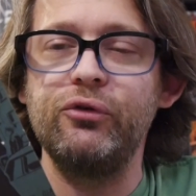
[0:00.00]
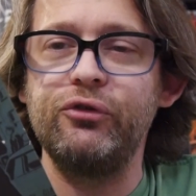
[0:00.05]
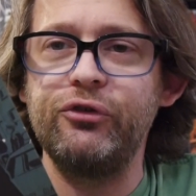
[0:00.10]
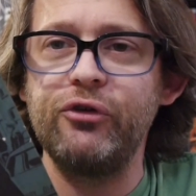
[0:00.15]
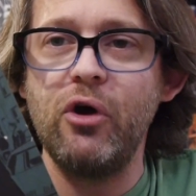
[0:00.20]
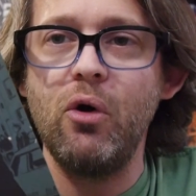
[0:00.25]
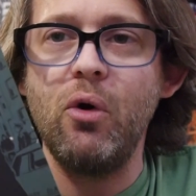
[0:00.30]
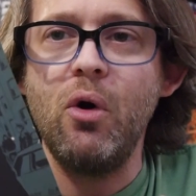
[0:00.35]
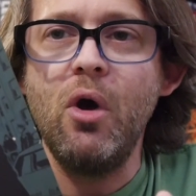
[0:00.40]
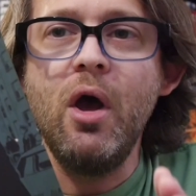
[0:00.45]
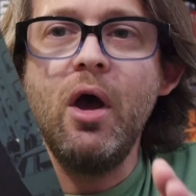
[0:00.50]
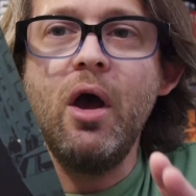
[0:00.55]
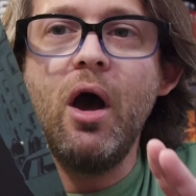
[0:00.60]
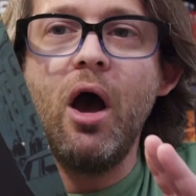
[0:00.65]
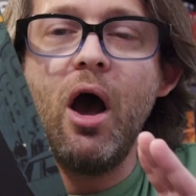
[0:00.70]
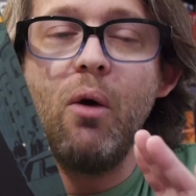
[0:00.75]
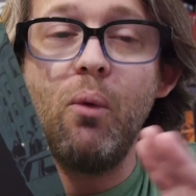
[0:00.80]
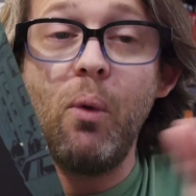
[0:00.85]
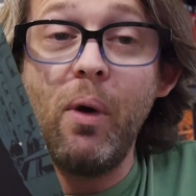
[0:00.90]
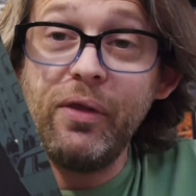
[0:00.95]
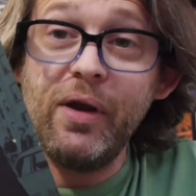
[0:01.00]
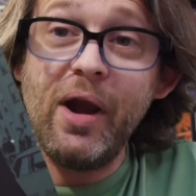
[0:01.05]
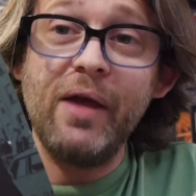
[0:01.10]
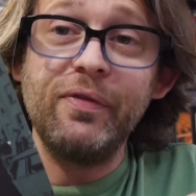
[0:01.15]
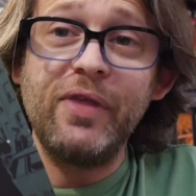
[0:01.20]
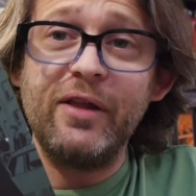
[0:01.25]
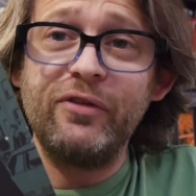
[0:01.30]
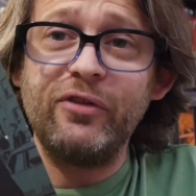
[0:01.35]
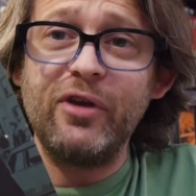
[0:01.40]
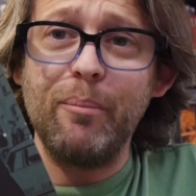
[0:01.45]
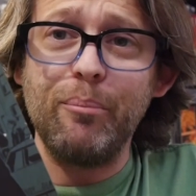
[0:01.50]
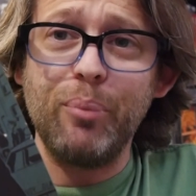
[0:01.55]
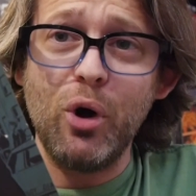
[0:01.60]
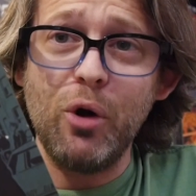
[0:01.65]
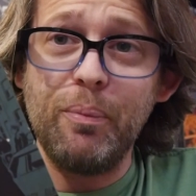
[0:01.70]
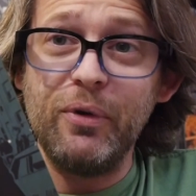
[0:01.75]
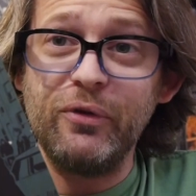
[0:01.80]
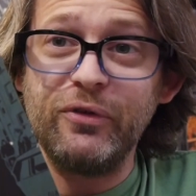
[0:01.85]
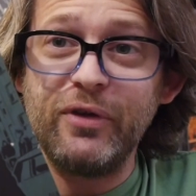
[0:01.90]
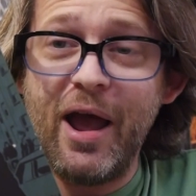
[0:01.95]
So whether or not that's on
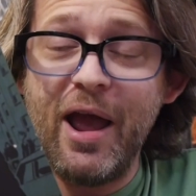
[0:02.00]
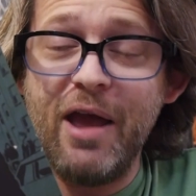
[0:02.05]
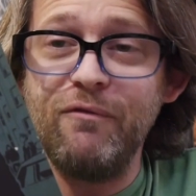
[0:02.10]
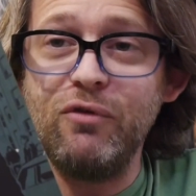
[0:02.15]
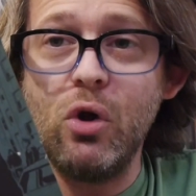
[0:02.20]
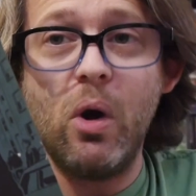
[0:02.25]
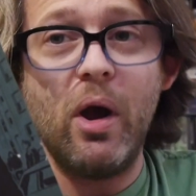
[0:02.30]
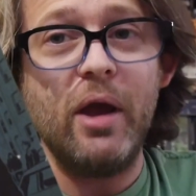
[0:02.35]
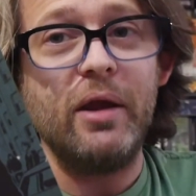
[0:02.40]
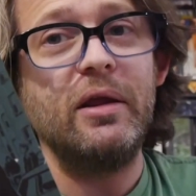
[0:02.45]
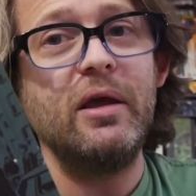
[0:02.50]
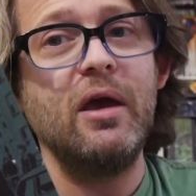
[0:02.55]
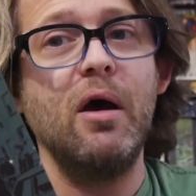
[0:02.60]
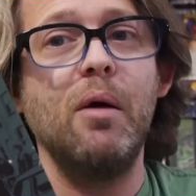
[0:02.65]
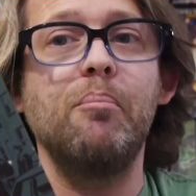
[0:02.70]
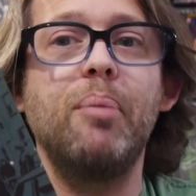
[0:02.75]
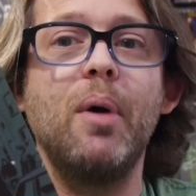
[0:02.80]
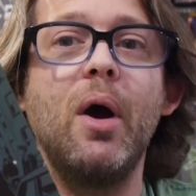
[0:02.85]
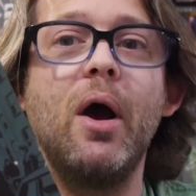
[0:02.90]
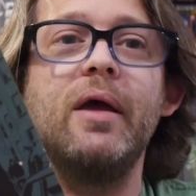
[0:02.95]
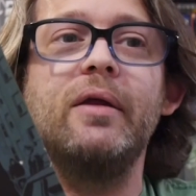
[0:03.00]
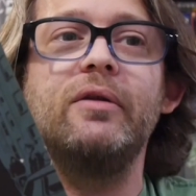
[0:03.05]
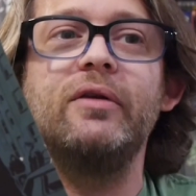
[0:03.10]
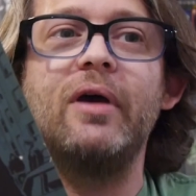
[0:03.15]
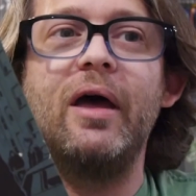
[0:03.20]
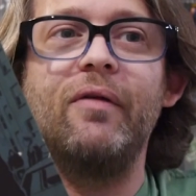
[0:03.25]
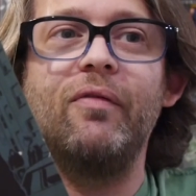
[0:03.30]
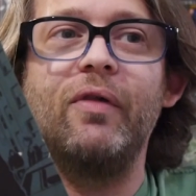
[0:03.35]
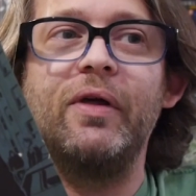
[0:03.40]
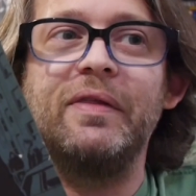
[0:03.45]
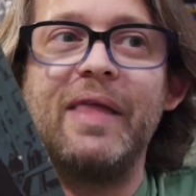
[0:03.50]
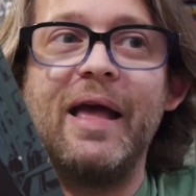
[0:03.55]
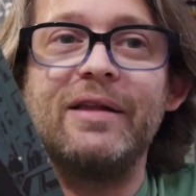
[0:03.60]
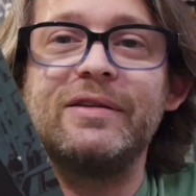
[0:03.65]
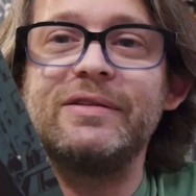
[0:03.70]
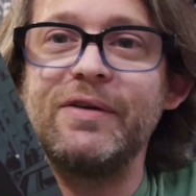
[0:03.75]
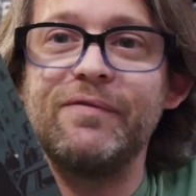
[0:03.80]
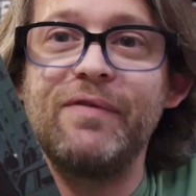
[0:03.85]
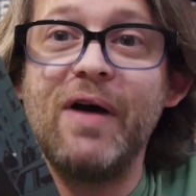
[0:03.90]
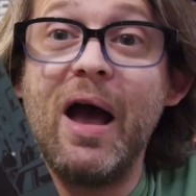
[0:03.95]
purpose, I have no idea, but like,
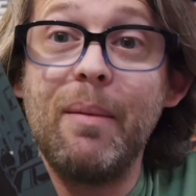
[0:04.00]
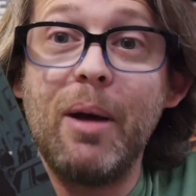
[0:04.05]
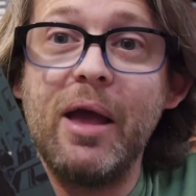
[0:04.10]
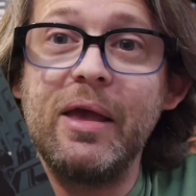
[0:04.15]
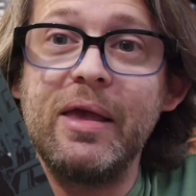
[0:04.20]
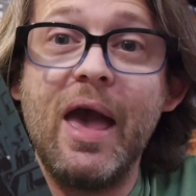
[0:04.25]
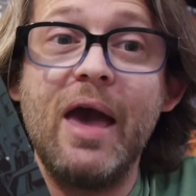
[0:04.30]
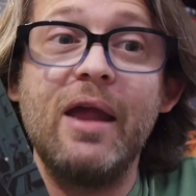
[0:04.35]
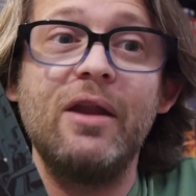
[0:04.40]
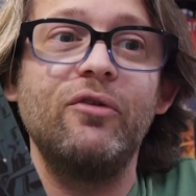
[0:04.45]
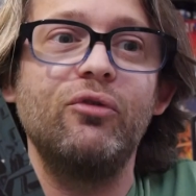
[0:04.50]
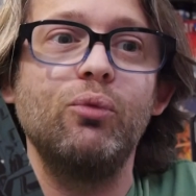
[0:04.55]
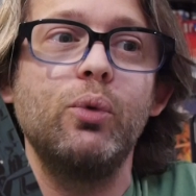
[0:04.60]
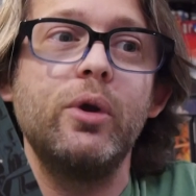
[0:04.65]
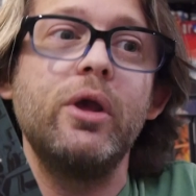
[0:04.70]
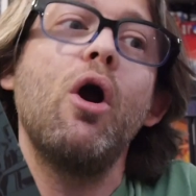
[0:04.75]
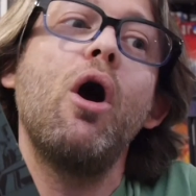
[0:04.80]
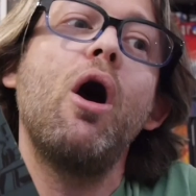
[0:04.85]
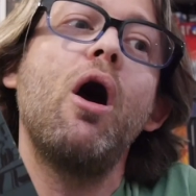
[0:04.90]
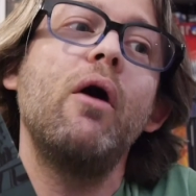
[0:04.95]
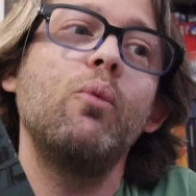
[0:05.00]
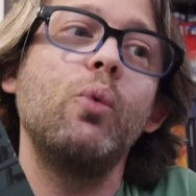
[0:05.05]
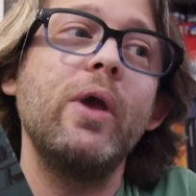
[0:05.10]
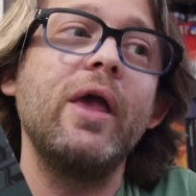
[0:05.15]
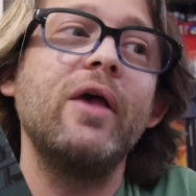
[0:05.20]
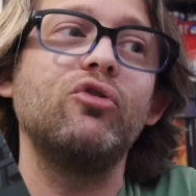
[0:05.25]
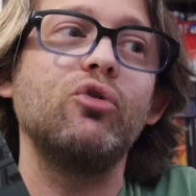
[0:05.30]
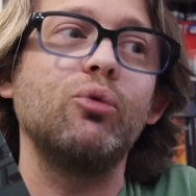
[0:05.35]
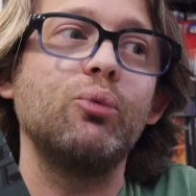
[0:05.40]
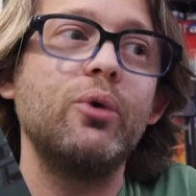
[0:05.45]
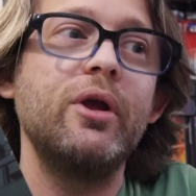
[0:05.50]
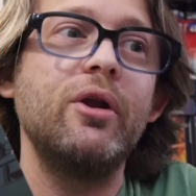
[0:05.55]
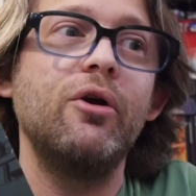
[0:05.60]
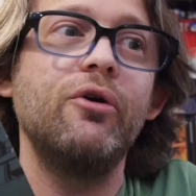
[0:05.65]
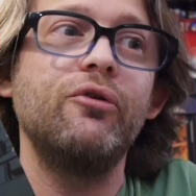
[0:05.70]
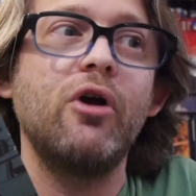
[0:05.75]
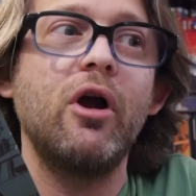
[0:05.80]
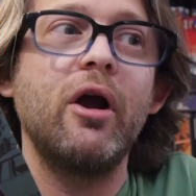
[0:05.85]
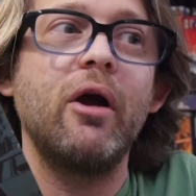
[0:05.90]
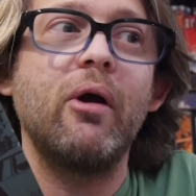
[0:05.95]
that's the vibe I get, is we as the
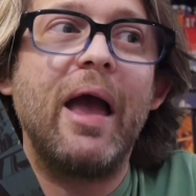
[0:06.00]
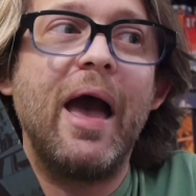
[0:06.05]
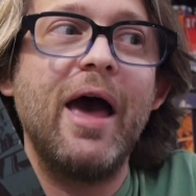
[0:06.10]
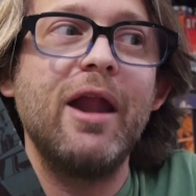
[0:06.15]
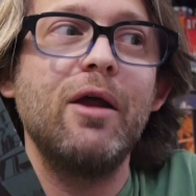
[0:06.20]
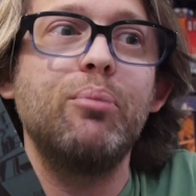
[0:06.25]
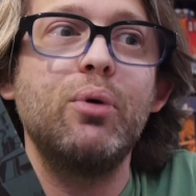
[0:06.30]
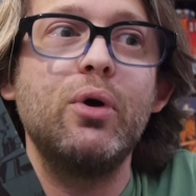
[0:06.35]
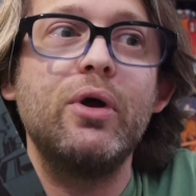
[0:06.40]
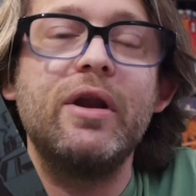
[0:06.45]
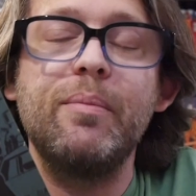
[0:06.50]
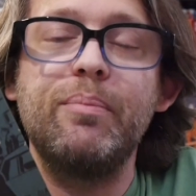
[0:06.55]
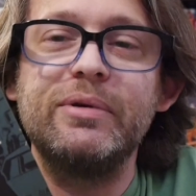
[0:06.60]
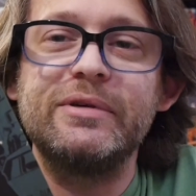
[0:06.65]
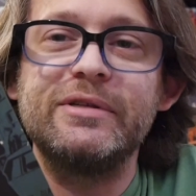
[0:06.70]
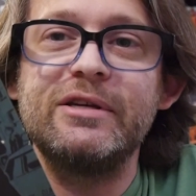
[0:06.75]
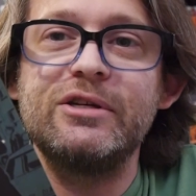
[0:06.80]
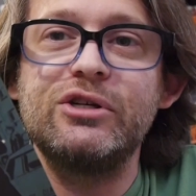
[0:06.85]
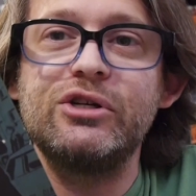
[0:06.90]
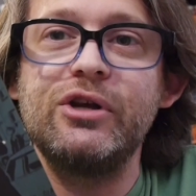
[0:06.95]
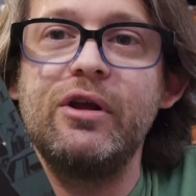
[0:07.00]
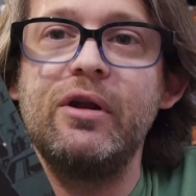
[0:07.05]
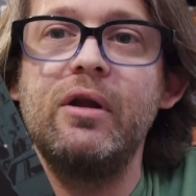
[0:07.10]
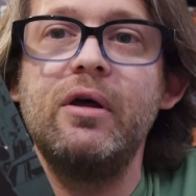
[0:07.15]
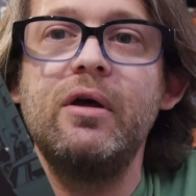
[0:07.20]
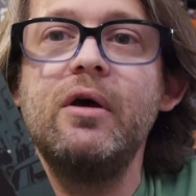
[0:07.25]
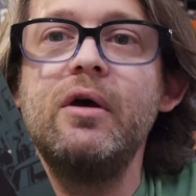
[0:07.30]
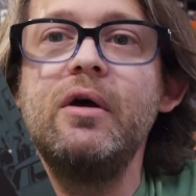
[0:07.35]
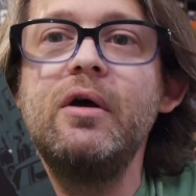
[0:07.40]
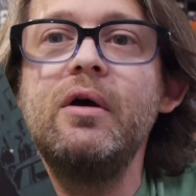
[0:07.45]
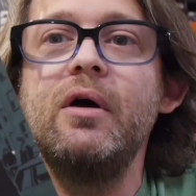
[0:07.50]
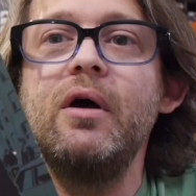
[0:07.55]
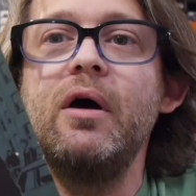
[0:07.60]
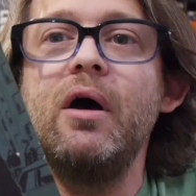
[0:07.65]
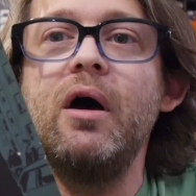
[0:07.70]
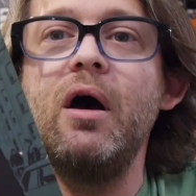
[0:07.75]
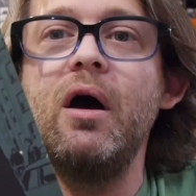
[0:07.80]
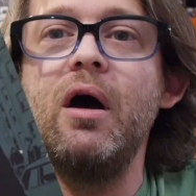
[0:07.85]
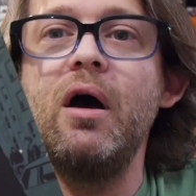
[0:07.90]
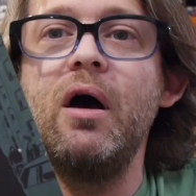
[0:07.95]
readers are kind of put in a position
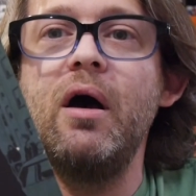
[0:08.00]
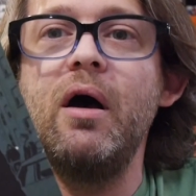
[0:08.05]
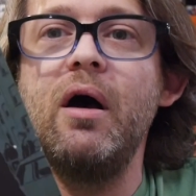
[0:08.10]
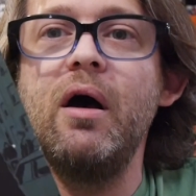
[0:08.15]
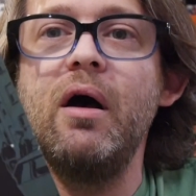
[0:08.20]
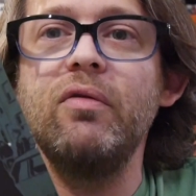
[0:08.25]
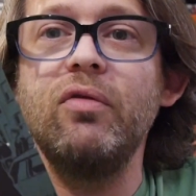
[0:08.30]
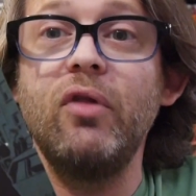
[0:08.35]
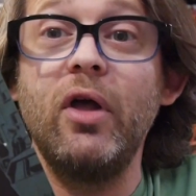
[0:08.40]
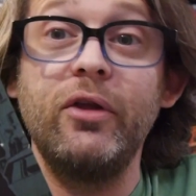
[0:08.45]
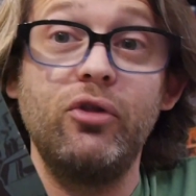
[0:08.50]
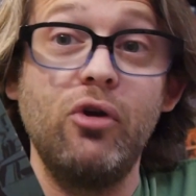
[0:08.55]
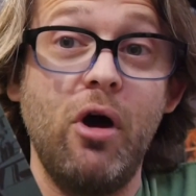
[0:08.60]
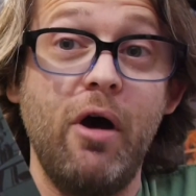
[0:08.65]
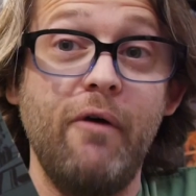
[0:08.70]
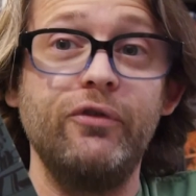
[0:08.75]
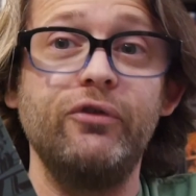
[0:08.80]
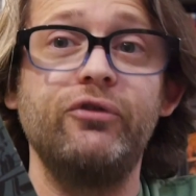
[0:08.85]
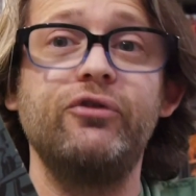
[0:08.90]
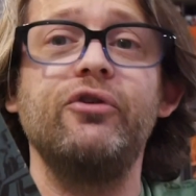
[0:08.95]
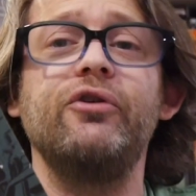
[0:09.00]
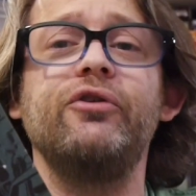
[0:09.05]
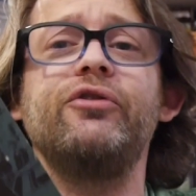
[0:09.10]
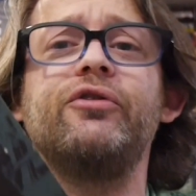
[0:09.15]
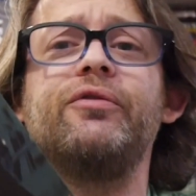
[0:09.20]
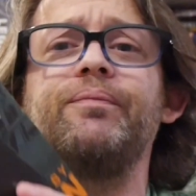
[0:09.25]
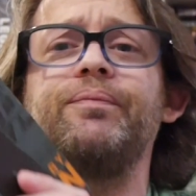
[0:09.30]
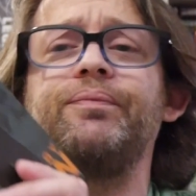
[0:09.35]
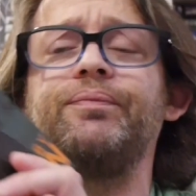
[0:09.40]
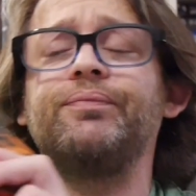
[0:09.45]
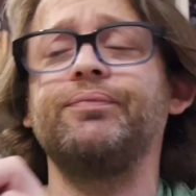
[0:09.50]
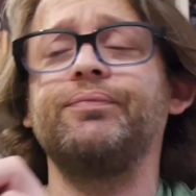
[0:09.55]
like the officers.